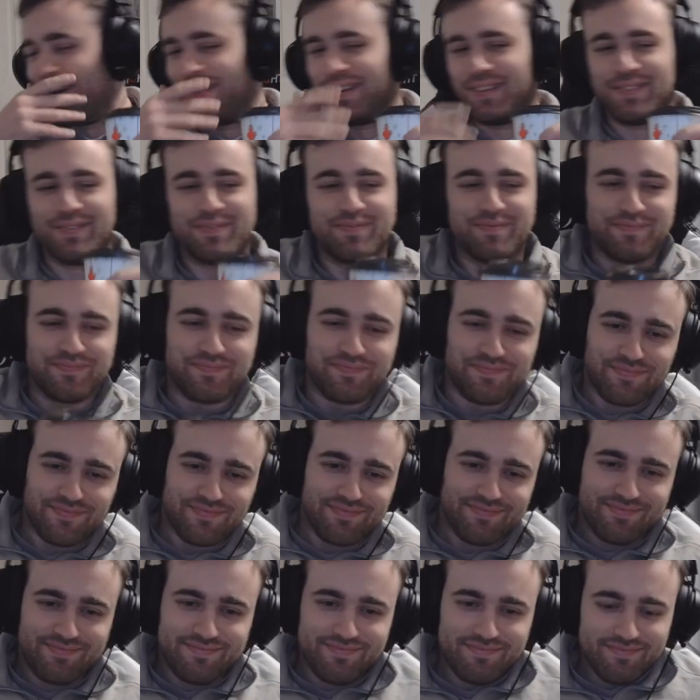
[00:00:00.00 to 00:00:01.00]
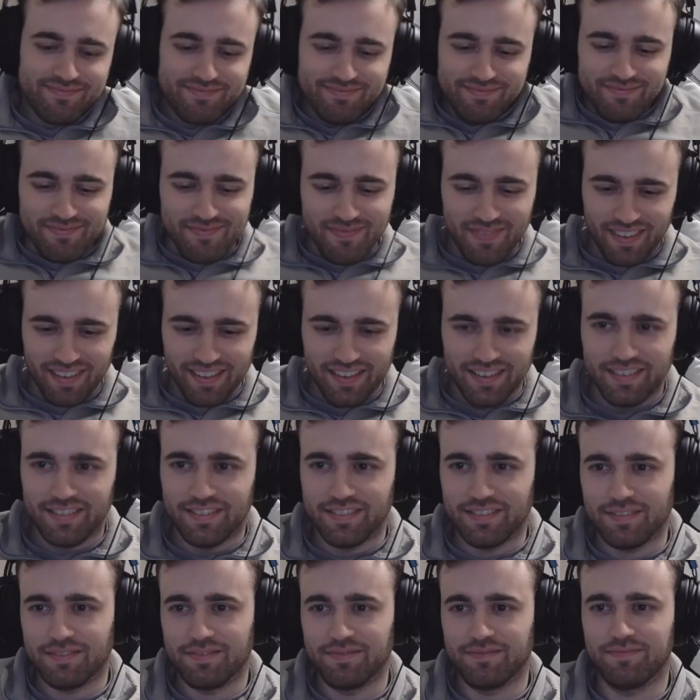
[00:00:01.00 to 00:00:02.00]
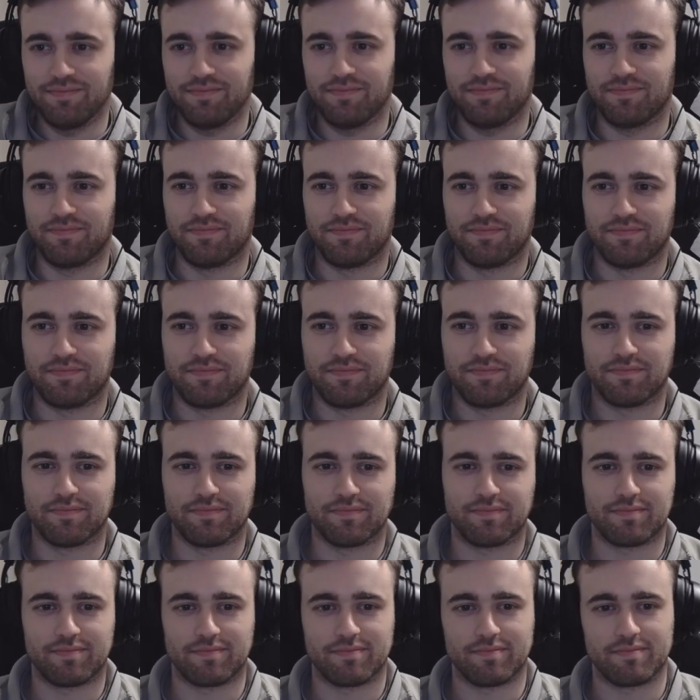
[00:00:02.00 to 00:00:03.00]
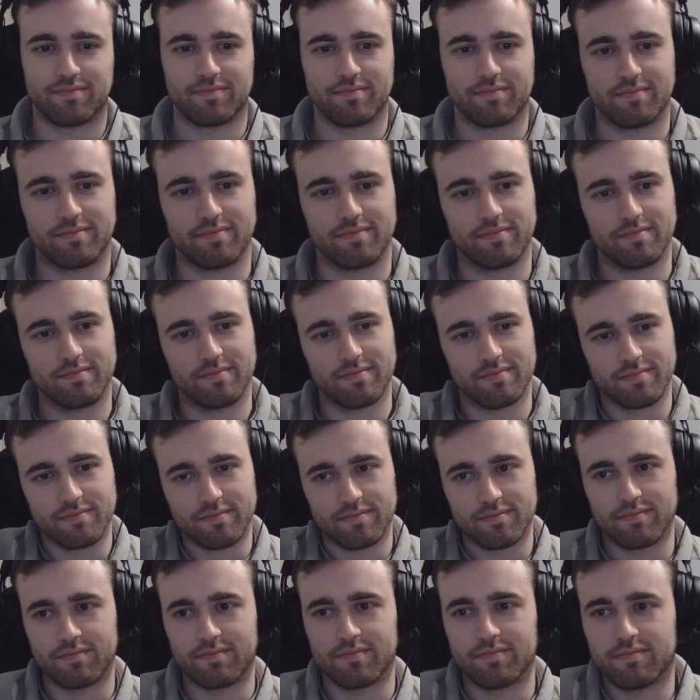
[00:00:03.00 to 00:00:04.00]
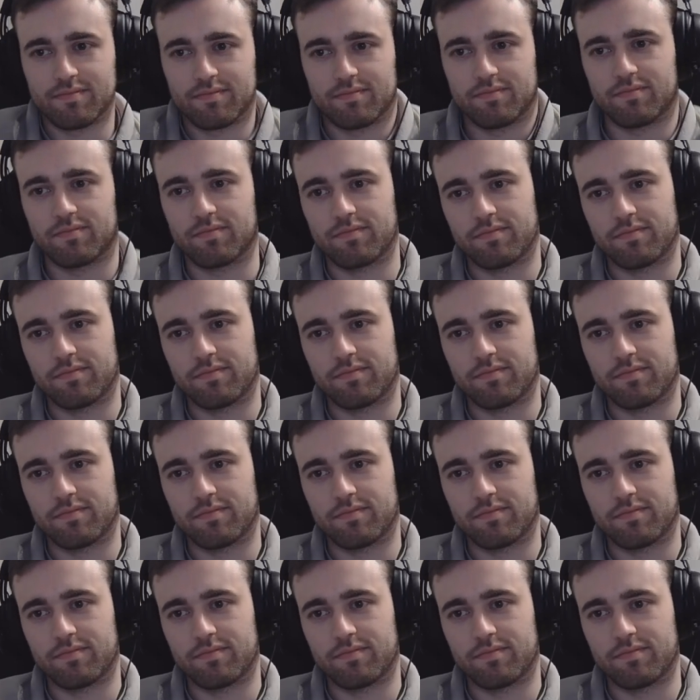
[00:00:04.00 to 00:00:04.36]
(silent)